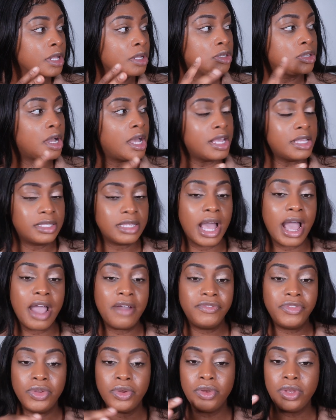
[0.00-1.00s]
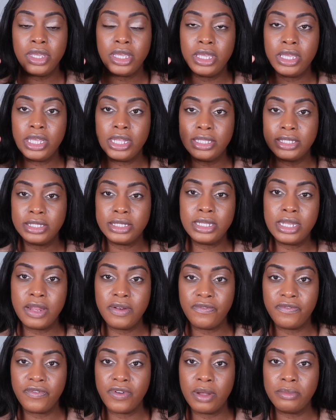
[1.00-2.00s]
because after the
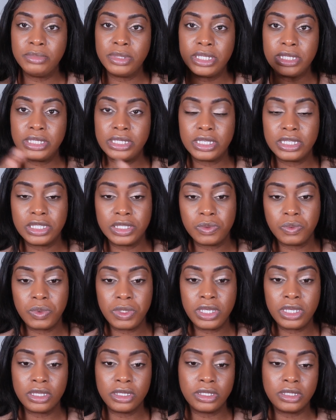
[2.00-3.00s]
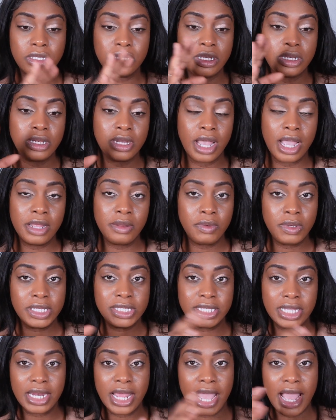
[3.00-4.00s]
incident from the 6 weeks to the 9 weeks
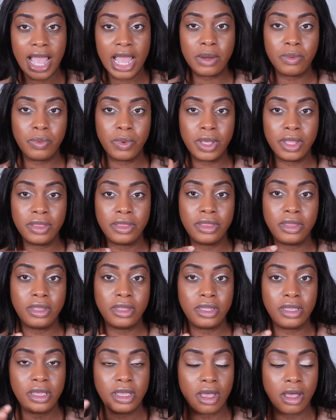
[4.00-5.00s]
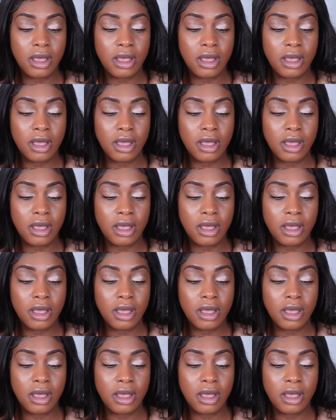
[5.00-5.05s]
that I had with the